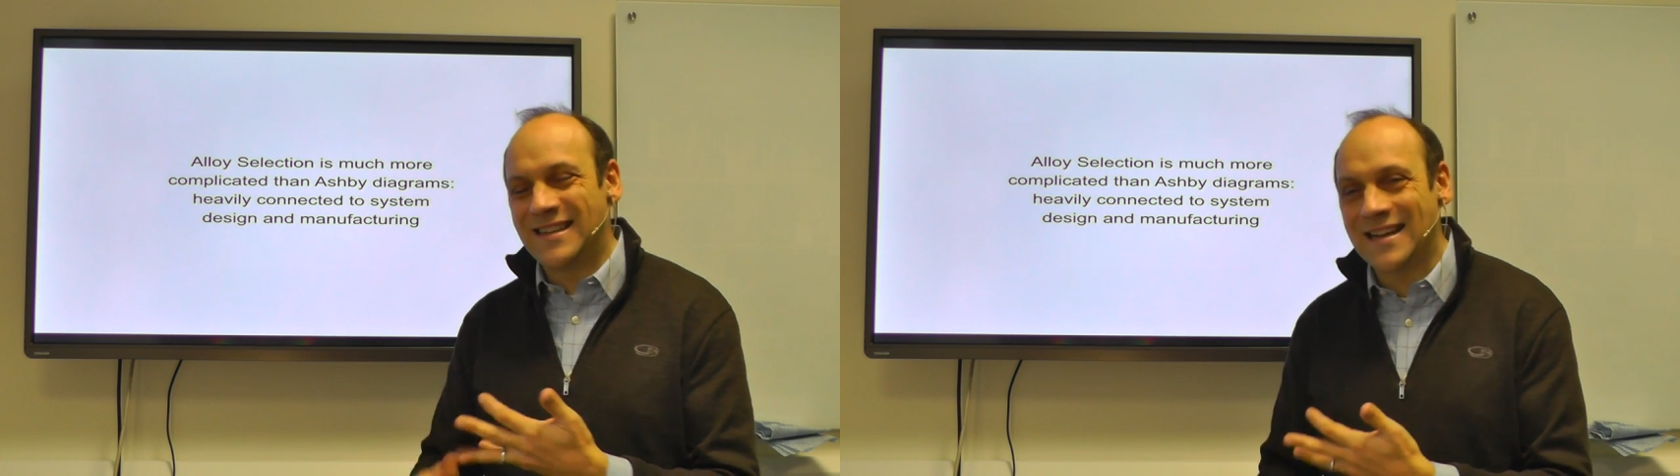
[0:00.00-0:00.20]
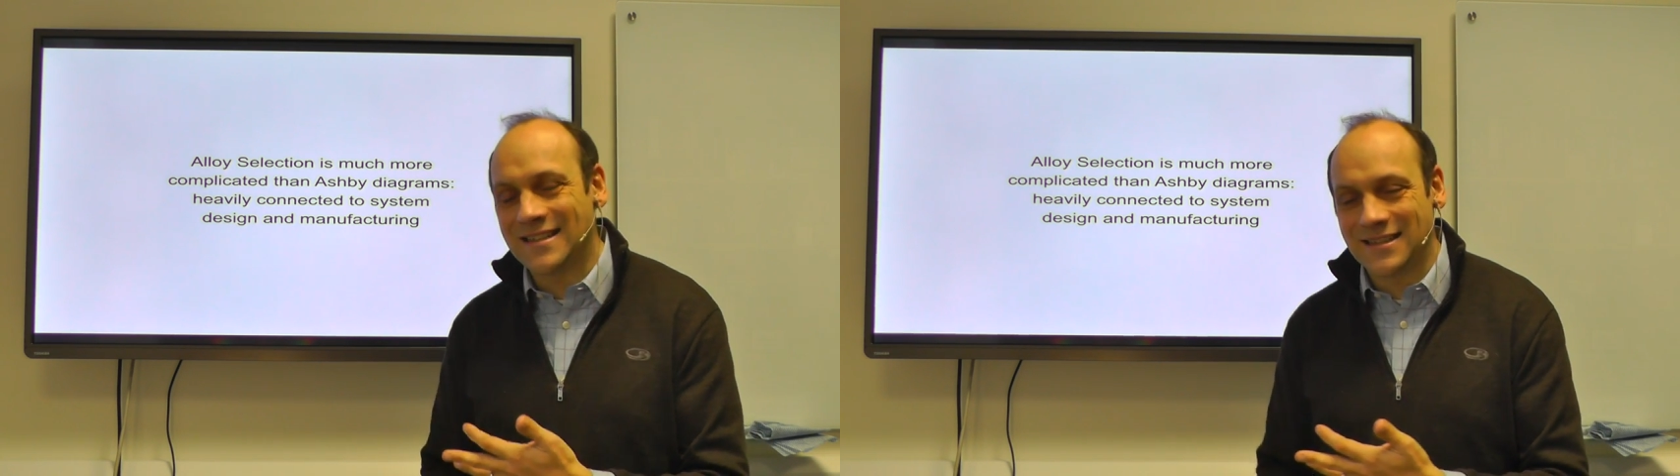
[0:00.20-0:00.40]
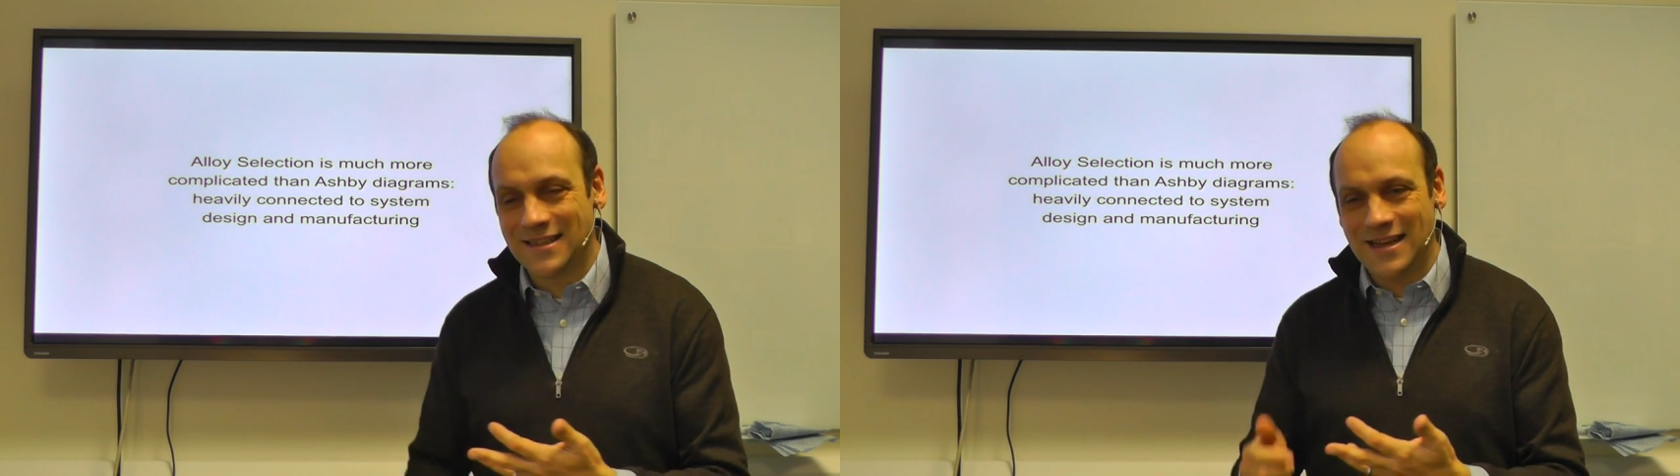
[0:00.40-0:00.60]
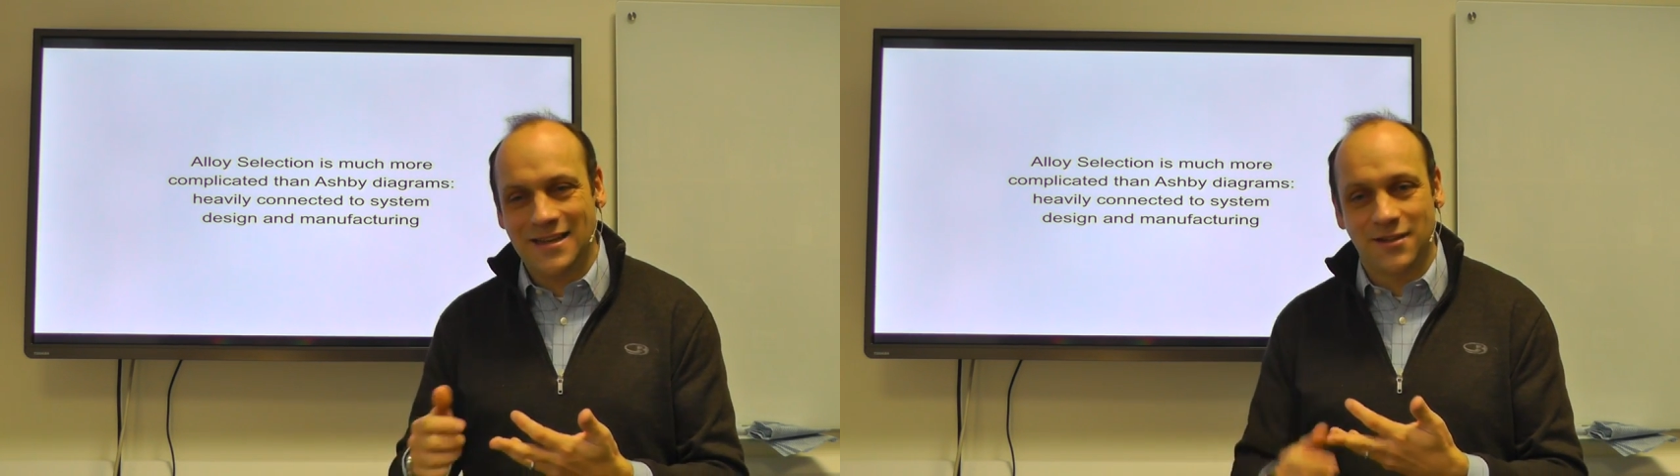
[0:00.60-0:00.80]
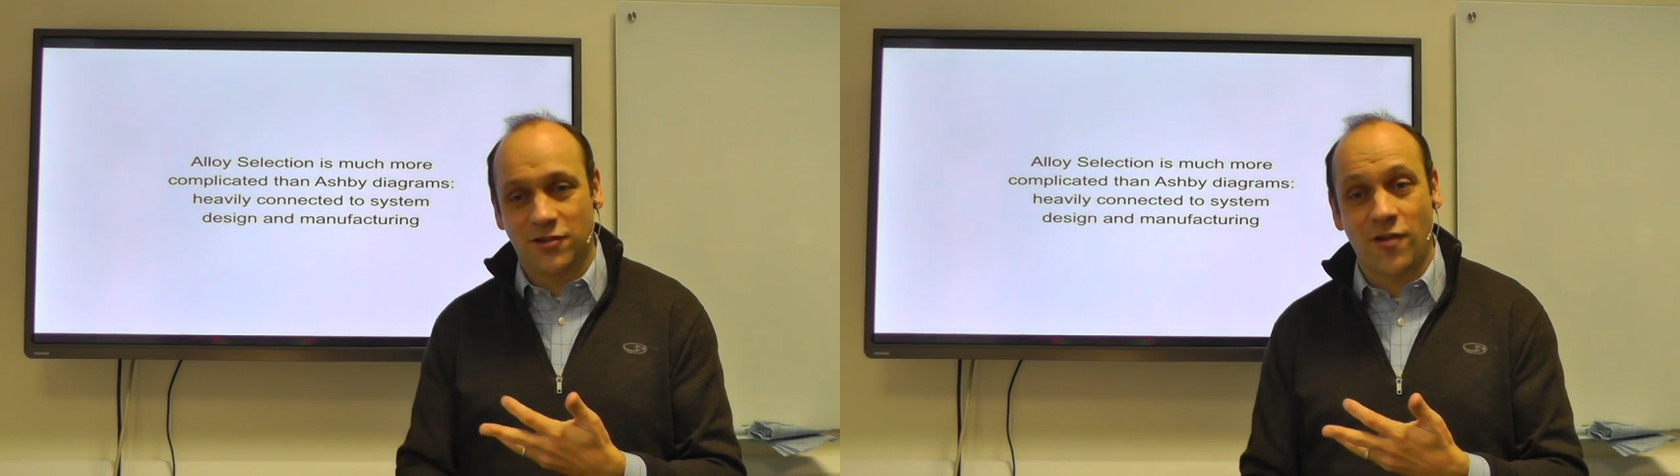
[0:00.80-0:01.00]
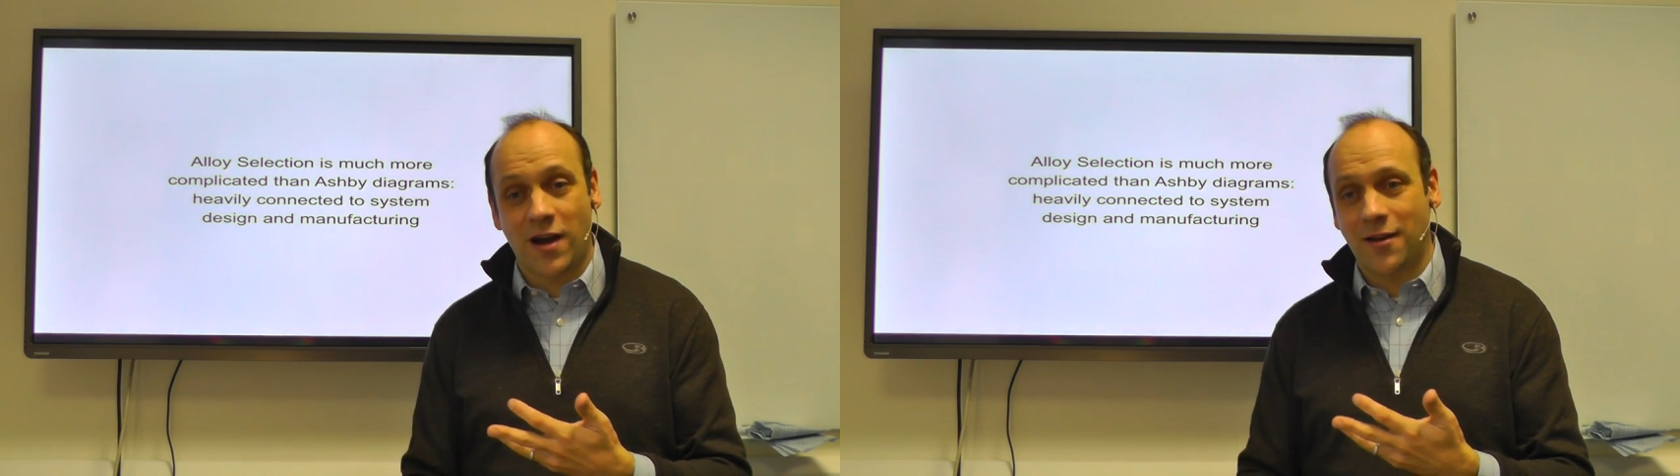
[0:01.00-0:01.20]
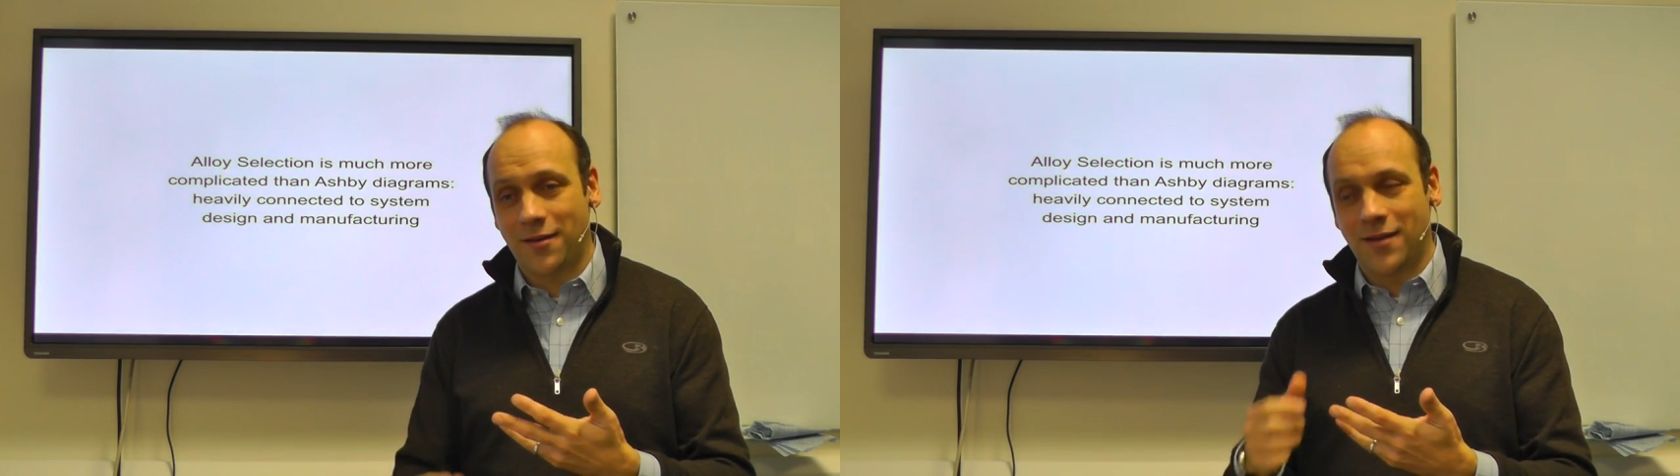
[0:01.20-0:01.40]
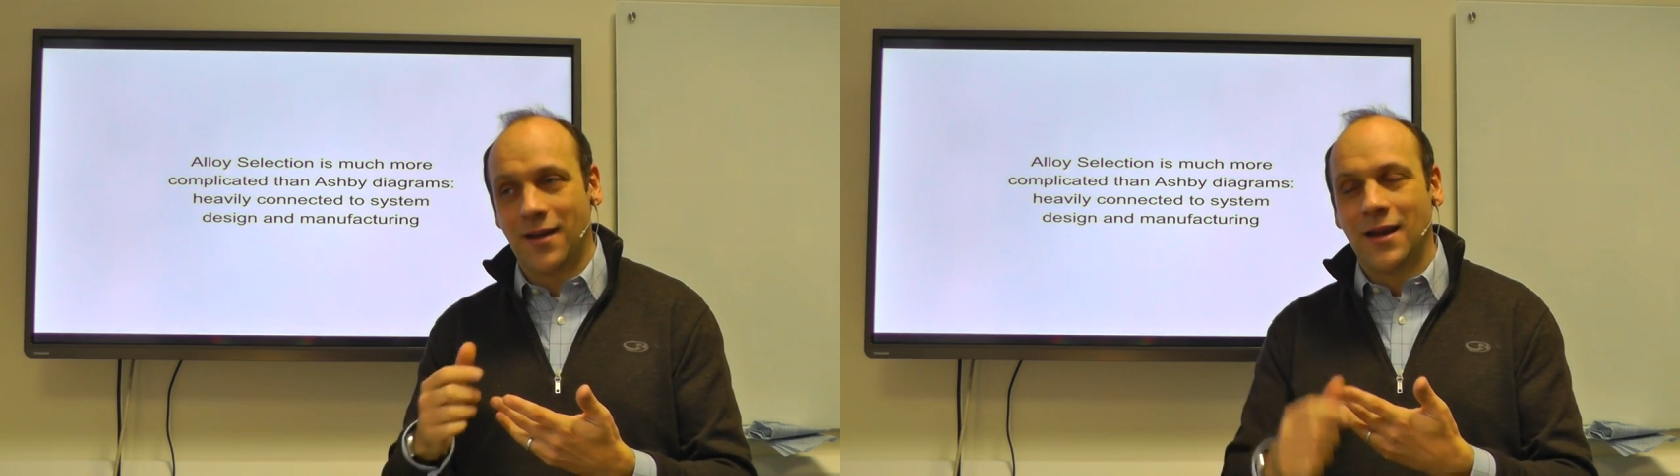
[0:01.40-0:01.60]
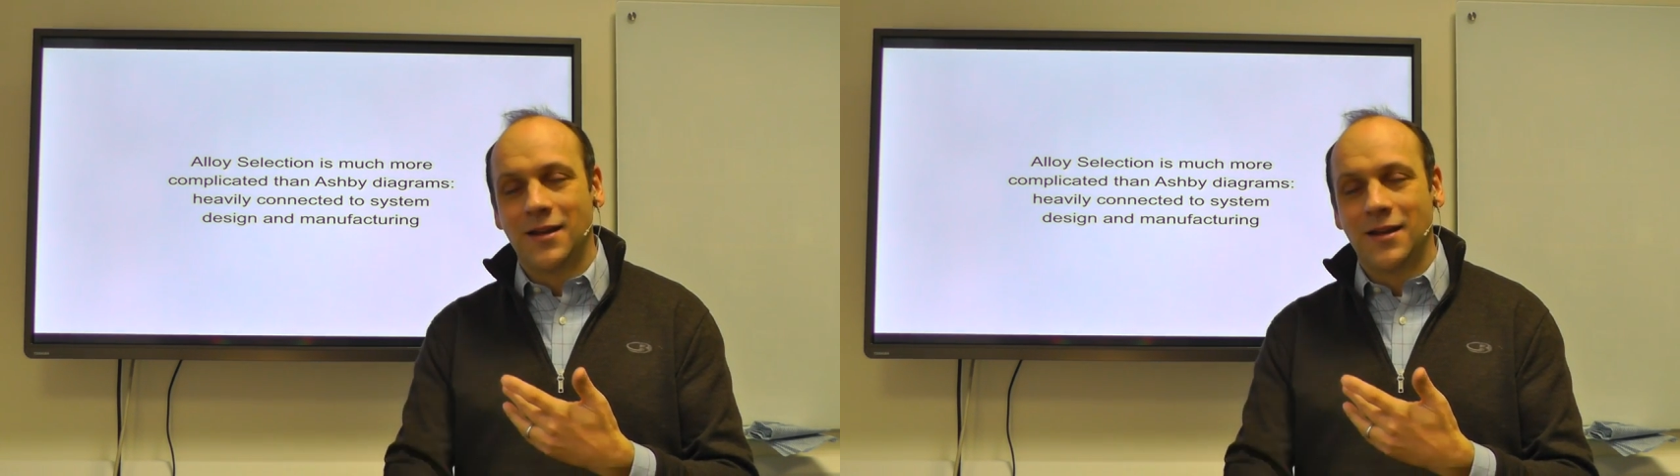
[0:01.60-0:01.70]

density, strength,